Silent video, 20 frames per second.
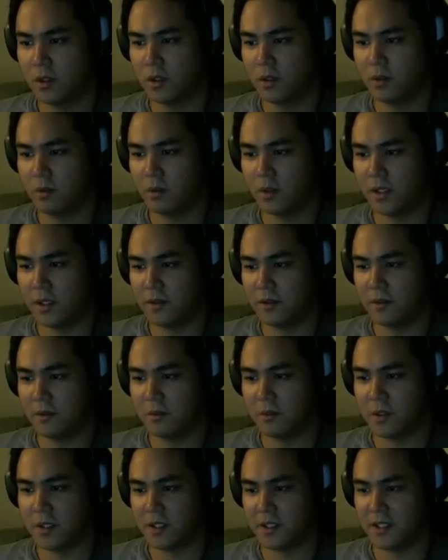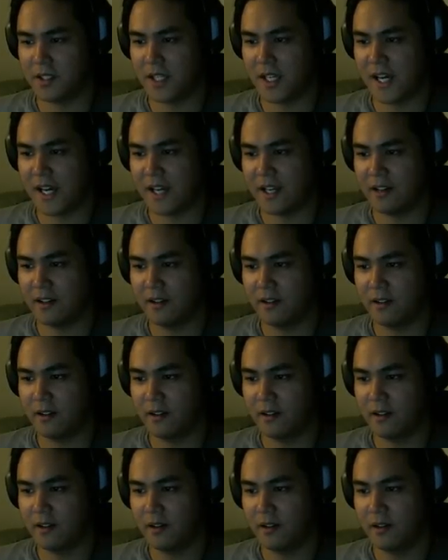What was that?
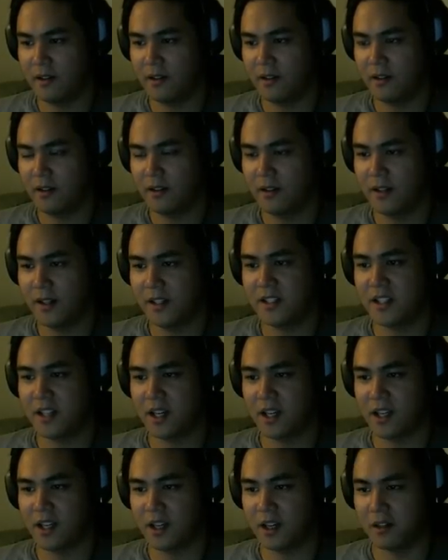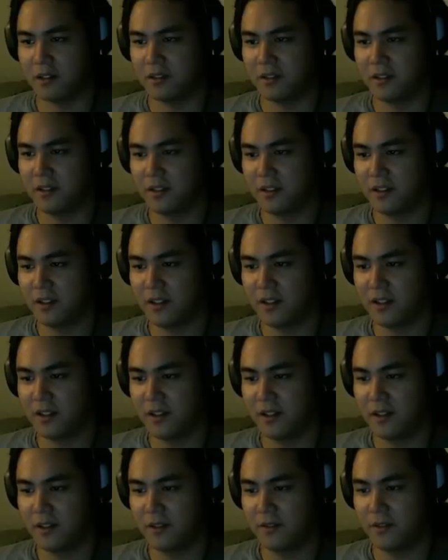Let's check it out.
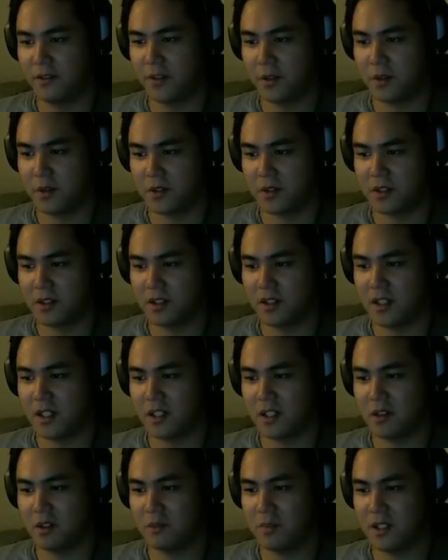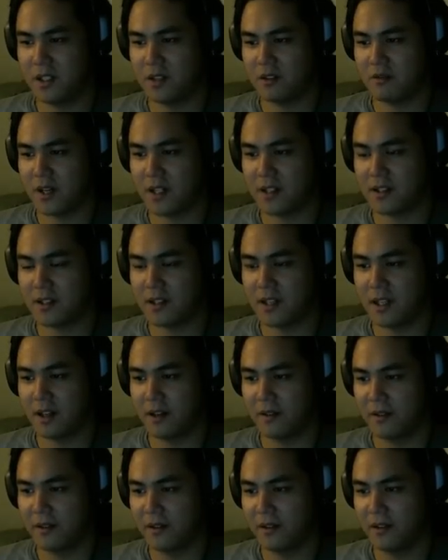Focus. I shouldn't be distracted now.
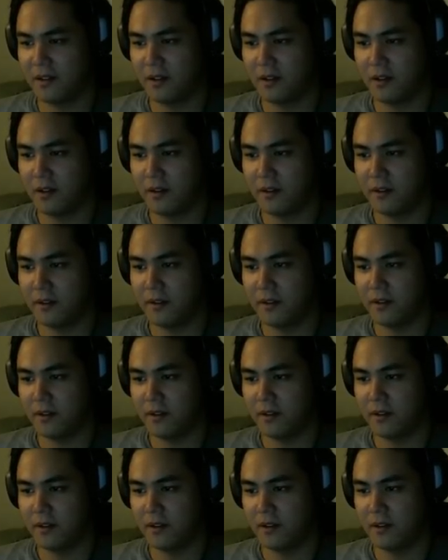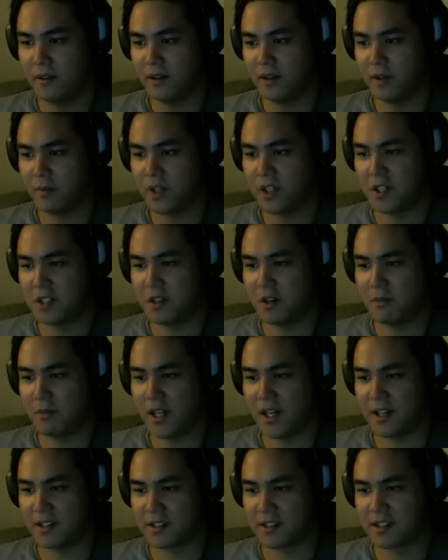I'm pretty sure I'm
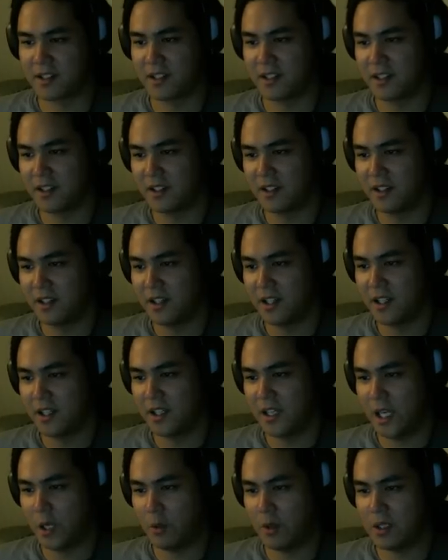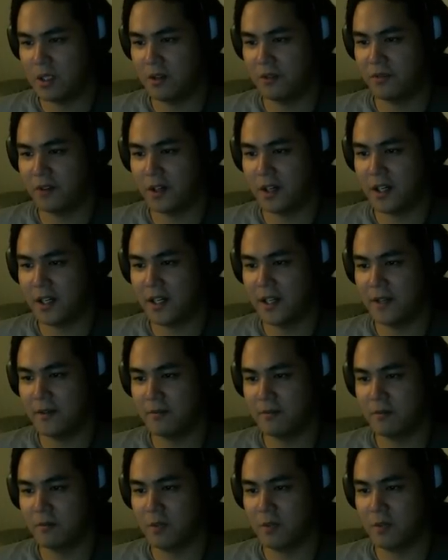lost. I went too far and...